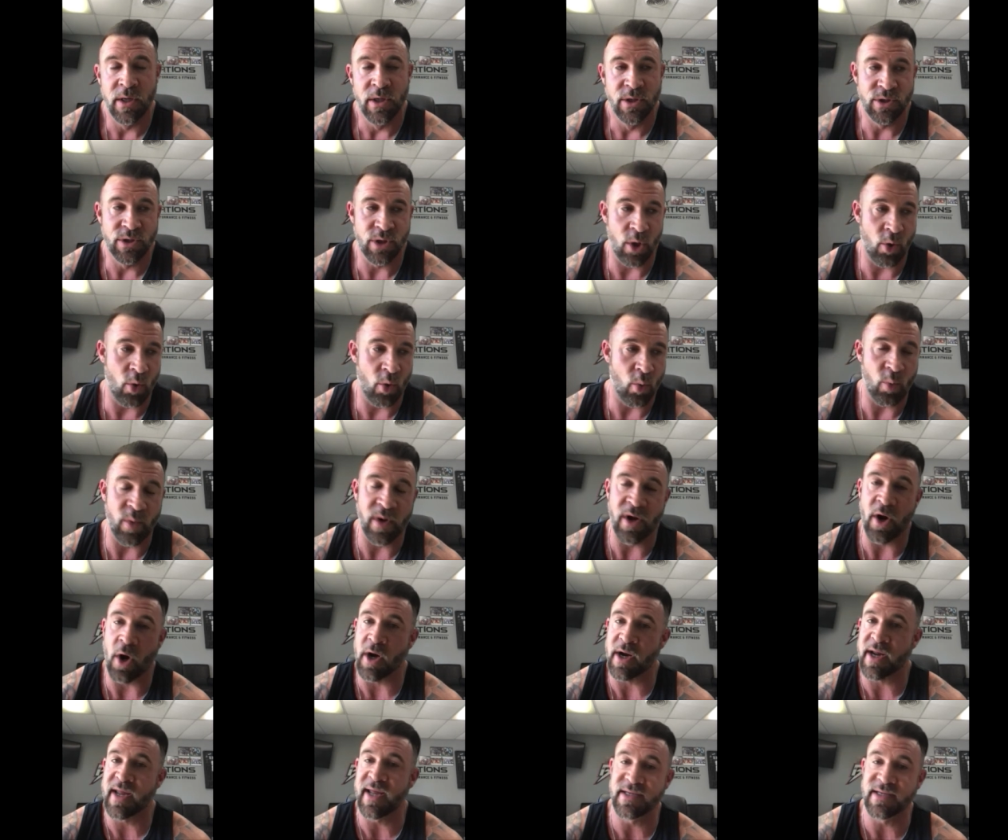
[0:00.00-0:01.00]
So when
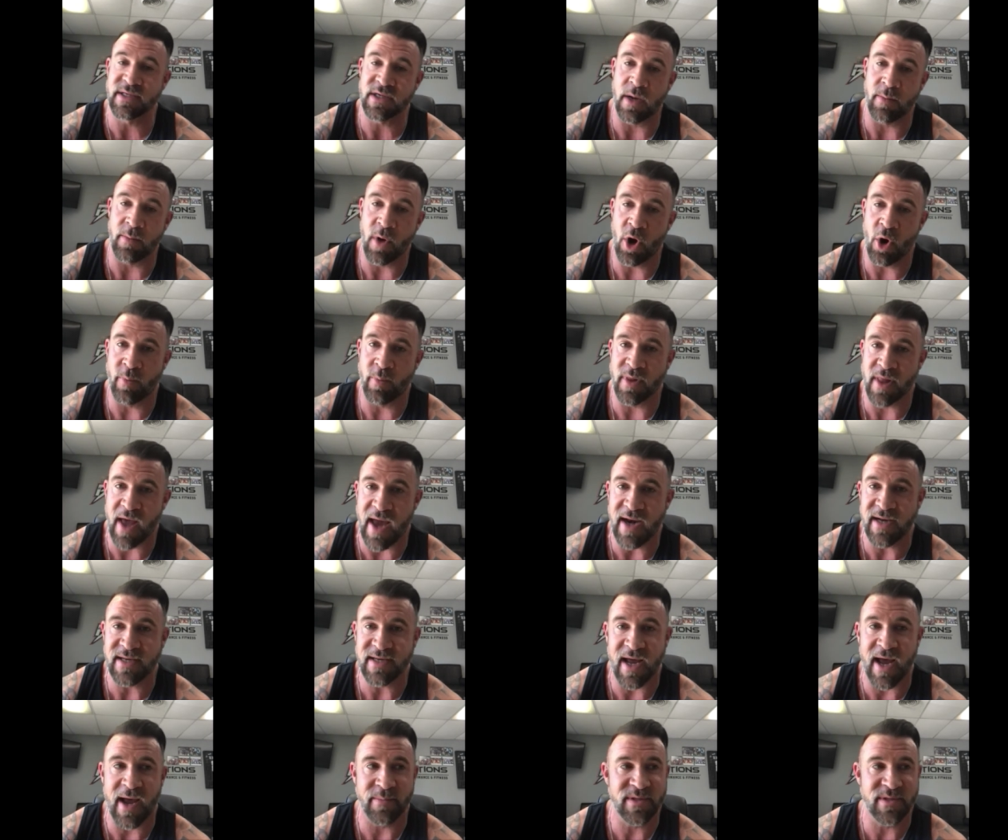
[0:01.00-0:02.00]
our kids come home, a lot of
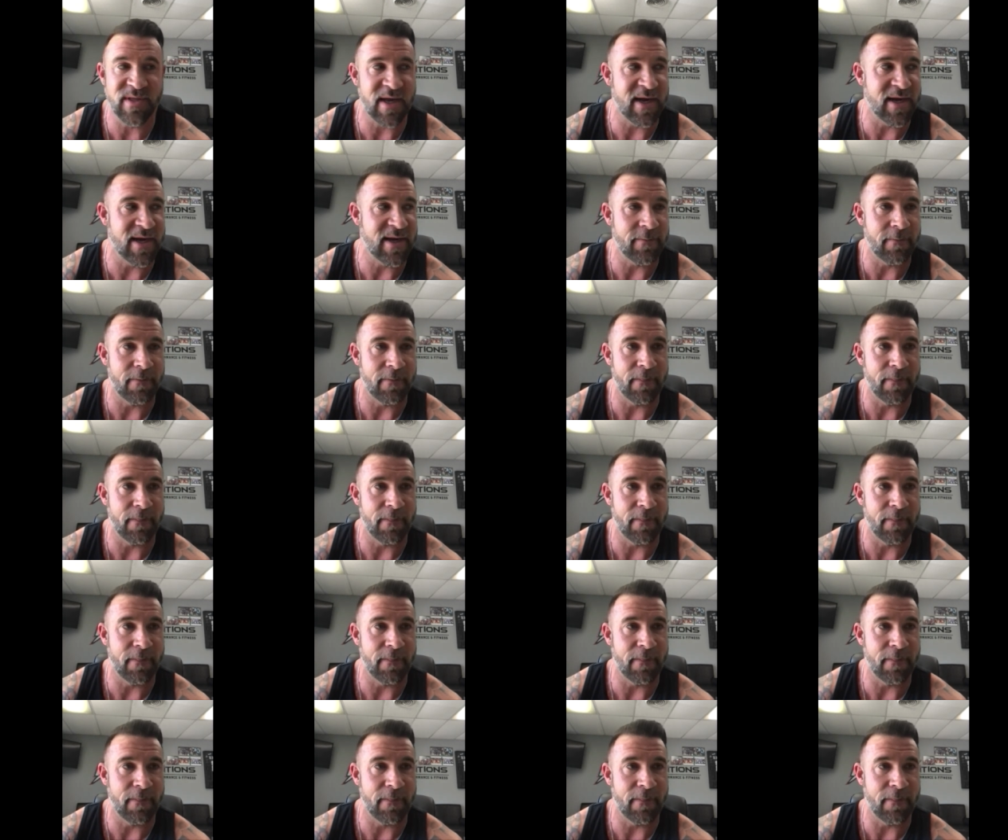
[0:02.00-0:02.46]
times they